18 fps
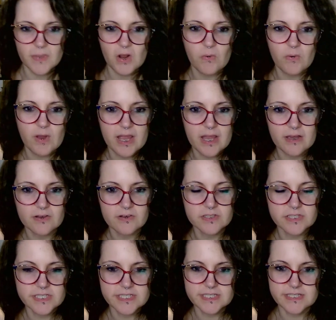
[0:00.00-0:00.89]
Okay,
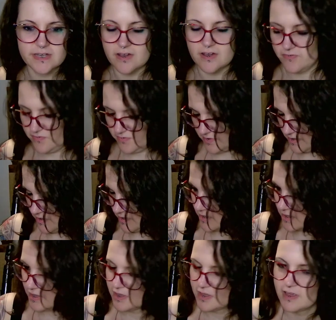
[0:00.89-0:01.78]
good stuff.
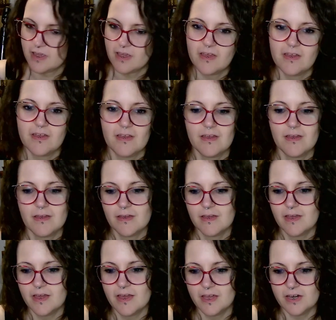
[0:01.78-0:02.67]

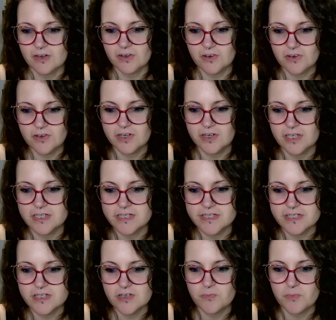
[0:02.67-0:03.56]
And Gertie is
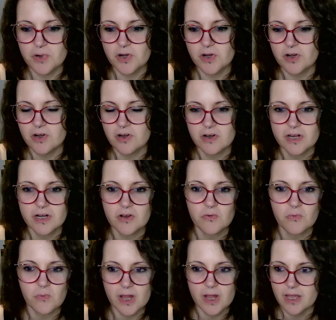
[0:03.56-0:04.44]
still purring
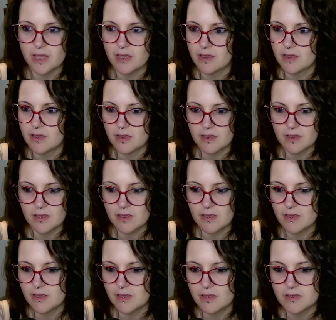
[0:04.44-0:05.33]

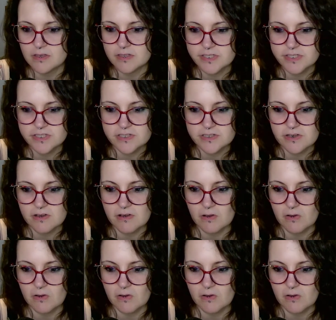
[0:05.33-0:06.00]
away. So.